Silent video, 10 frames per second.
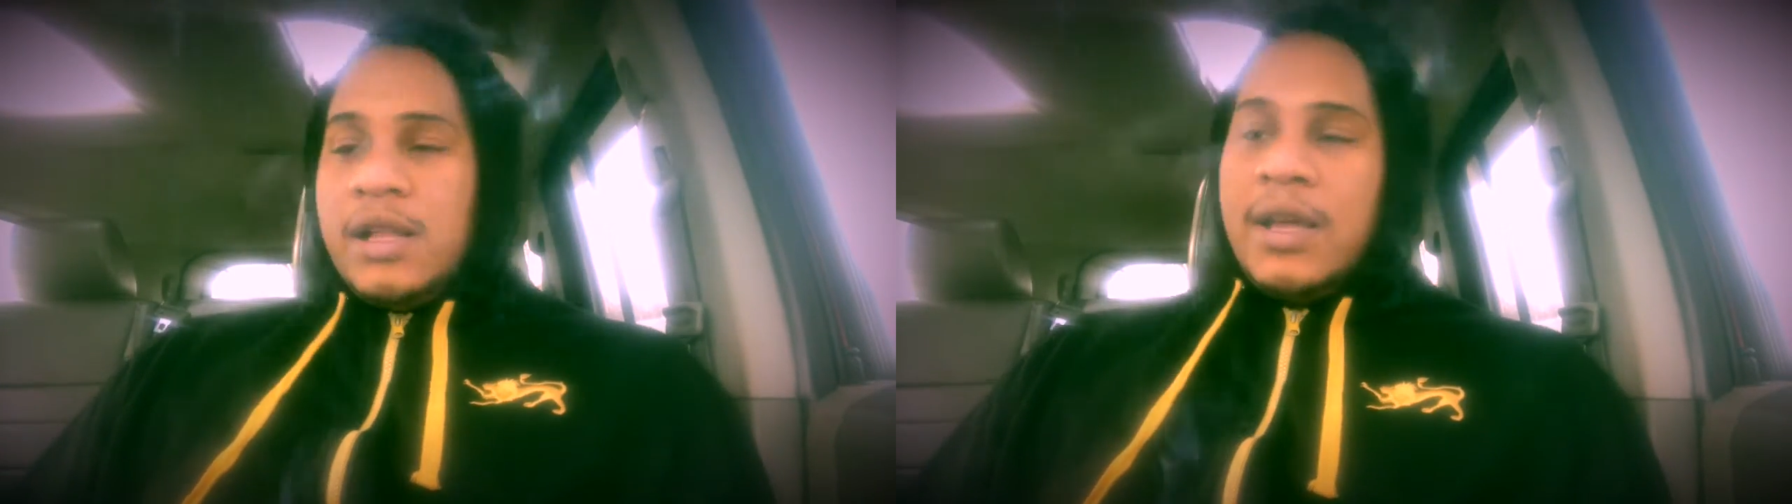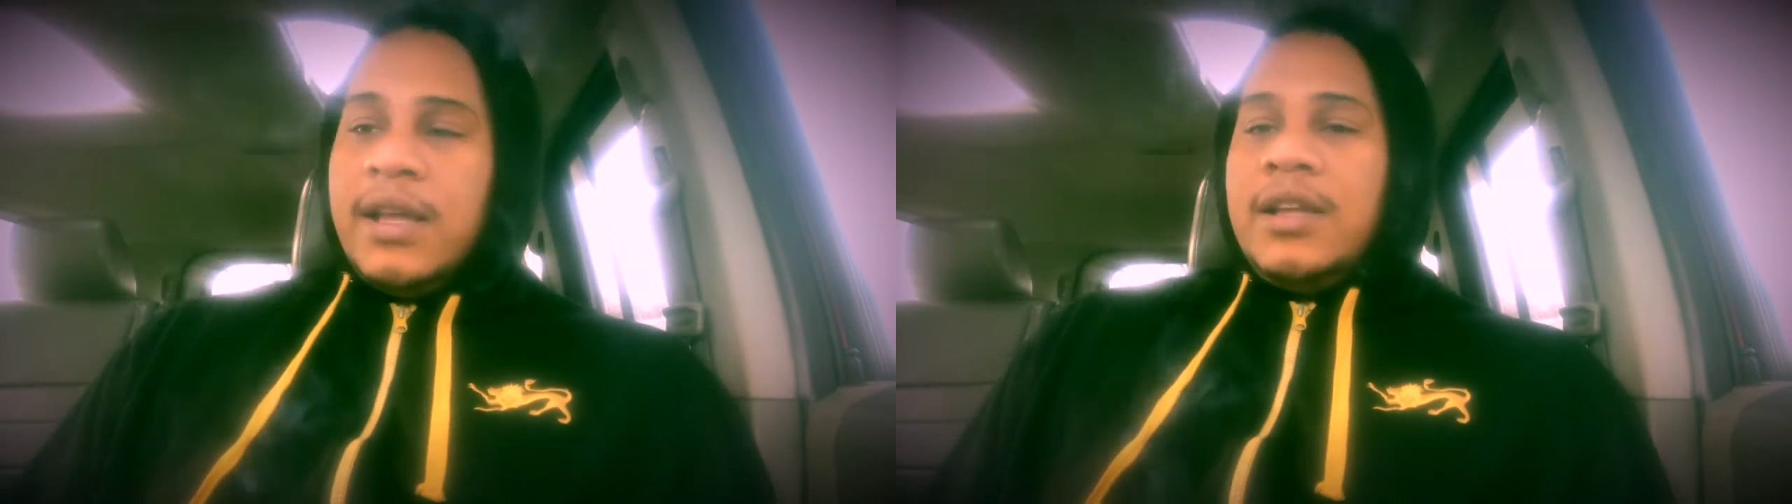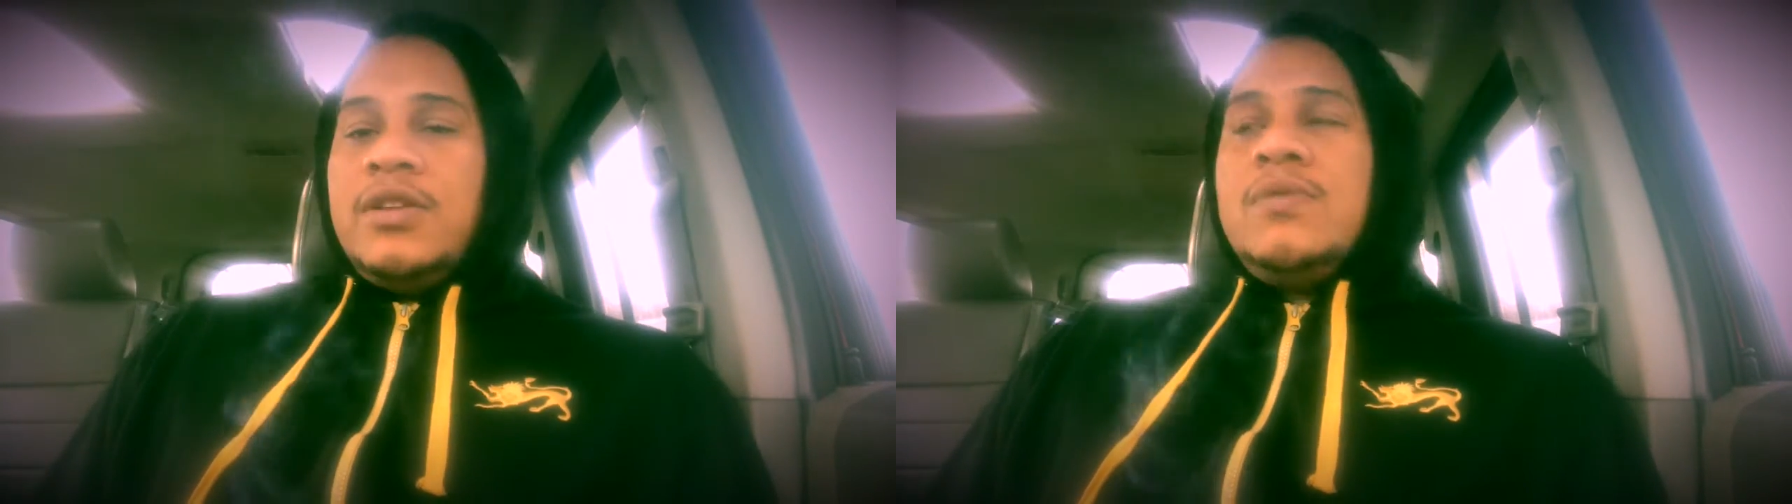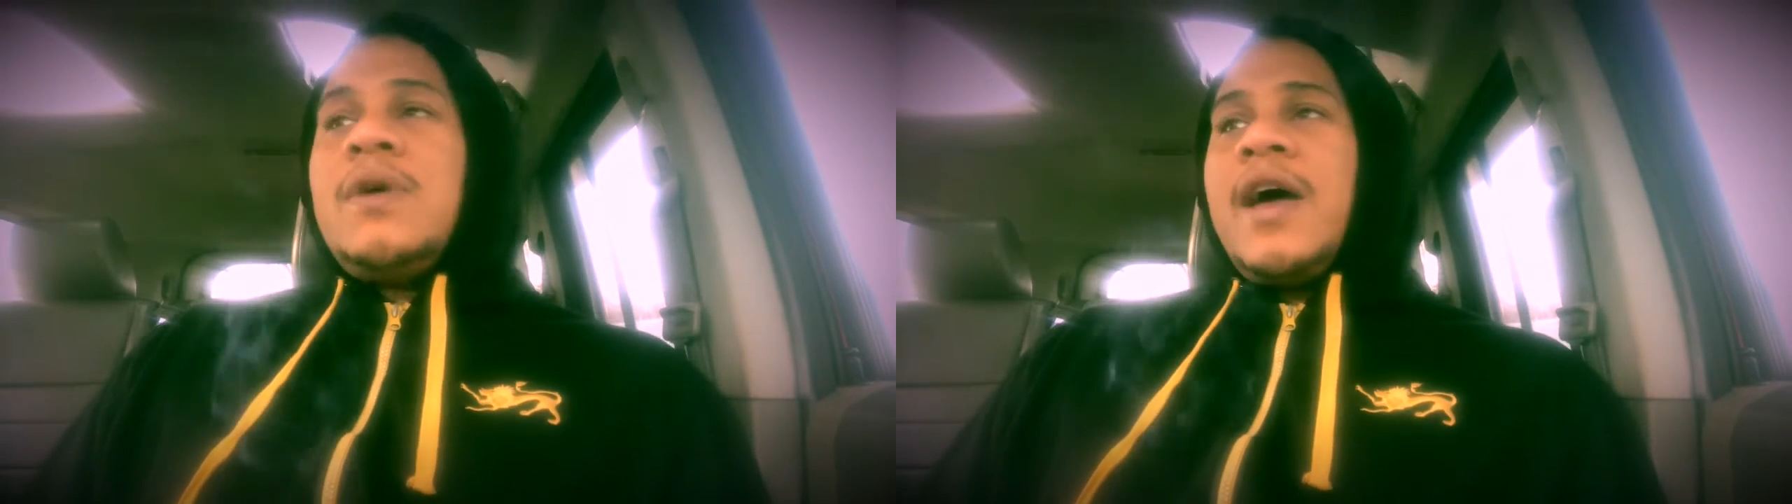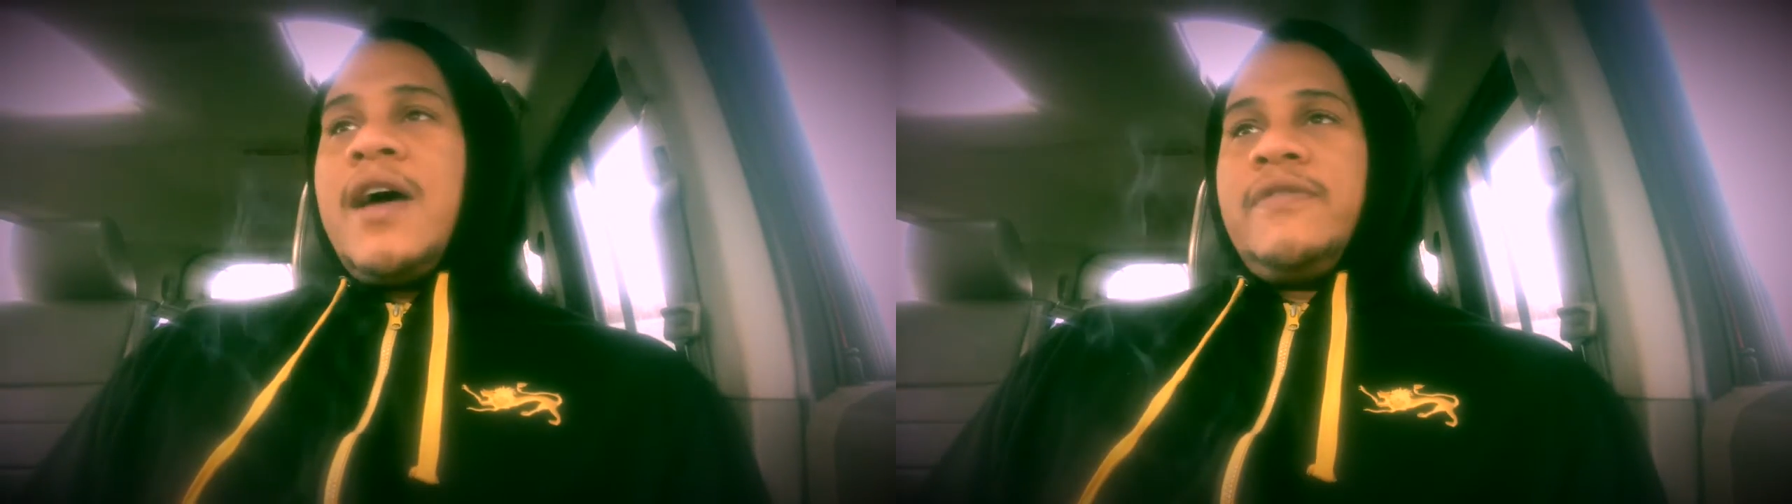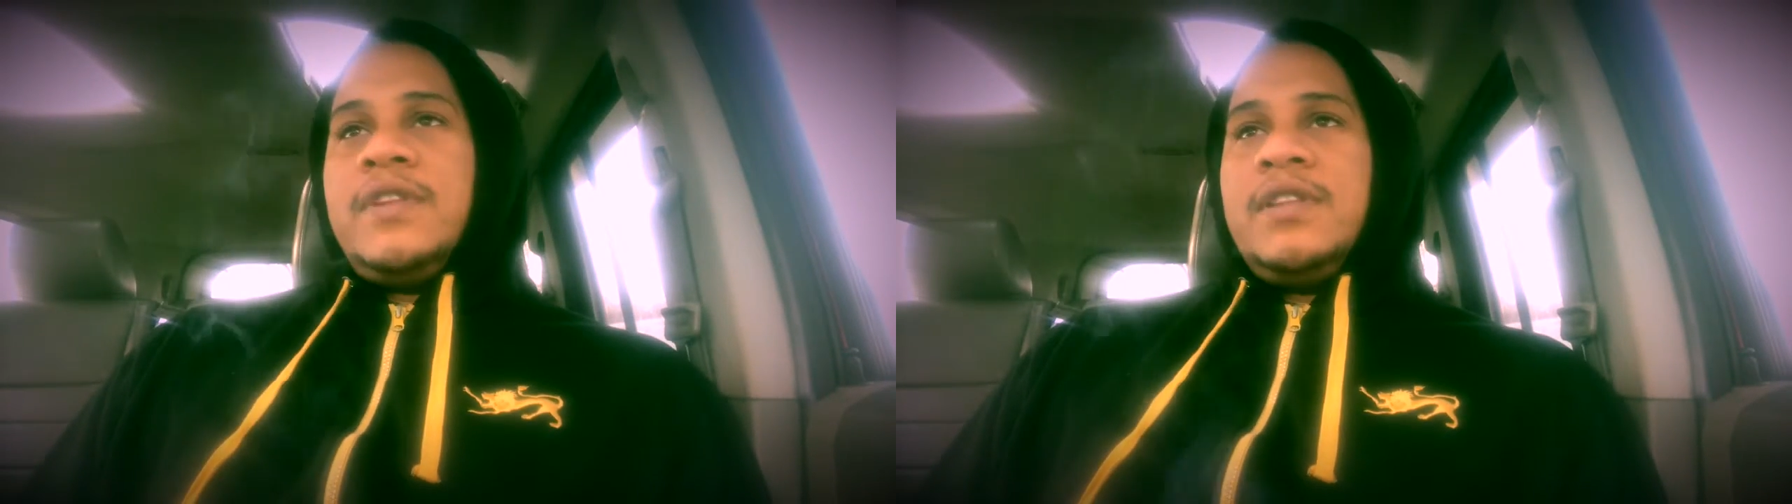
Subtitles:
Like, you have to